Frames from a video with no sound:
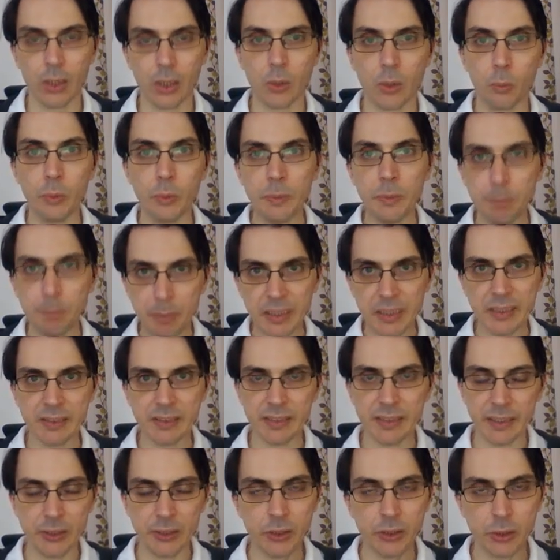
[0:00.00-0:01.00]
We pick
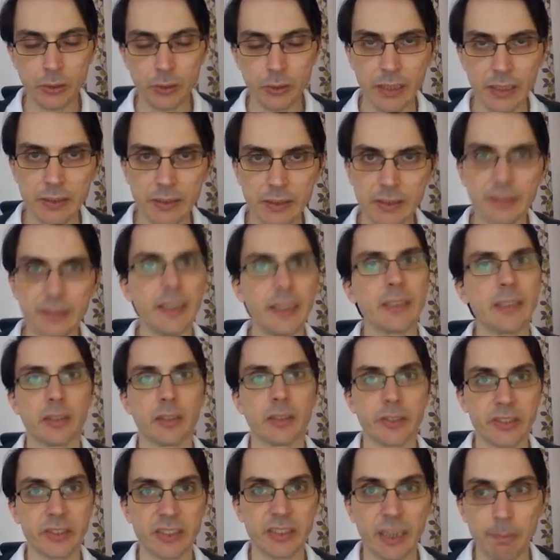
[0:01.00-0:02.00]
10 students, that's our
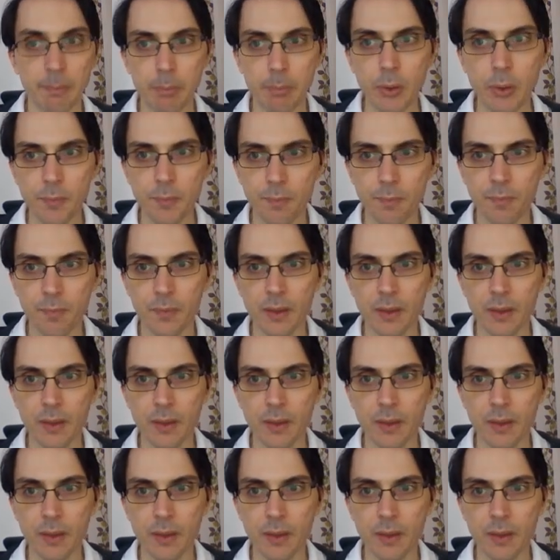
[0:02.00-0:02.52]
sample,